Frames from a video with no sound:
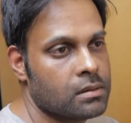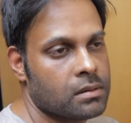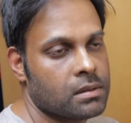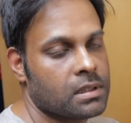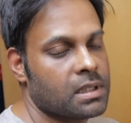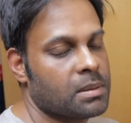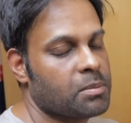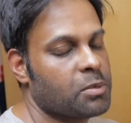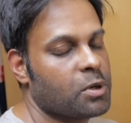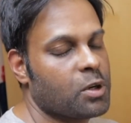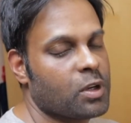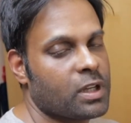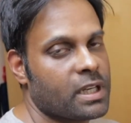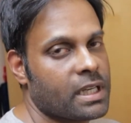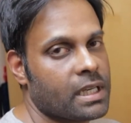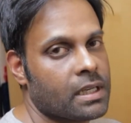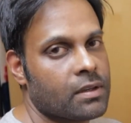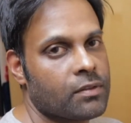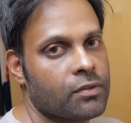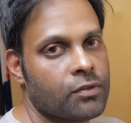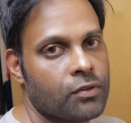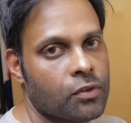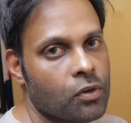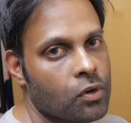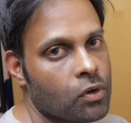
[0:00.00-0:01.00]
They probably
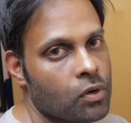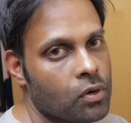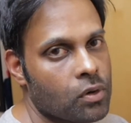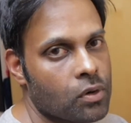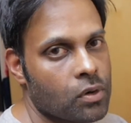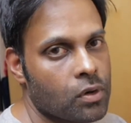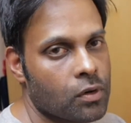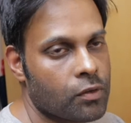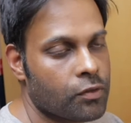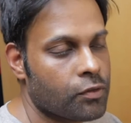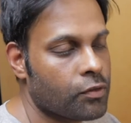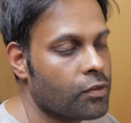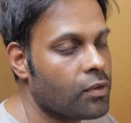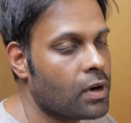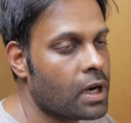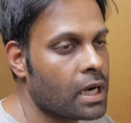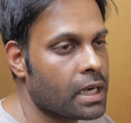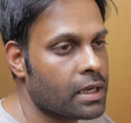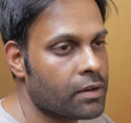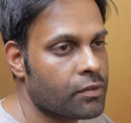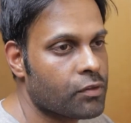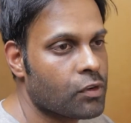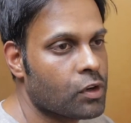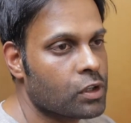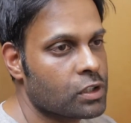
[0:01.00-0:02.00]
get 4 or
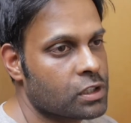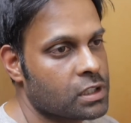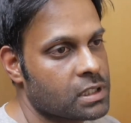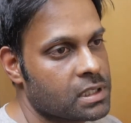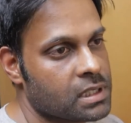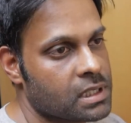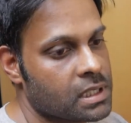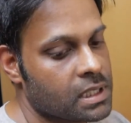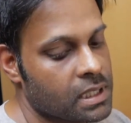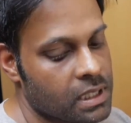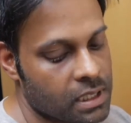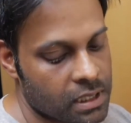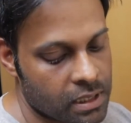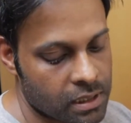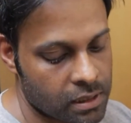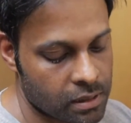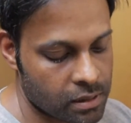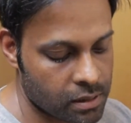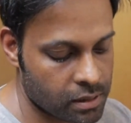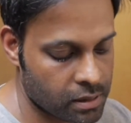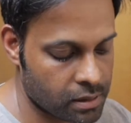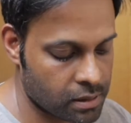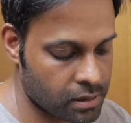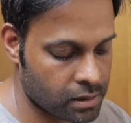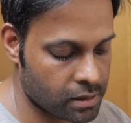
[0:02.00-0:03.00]
5 watches a year,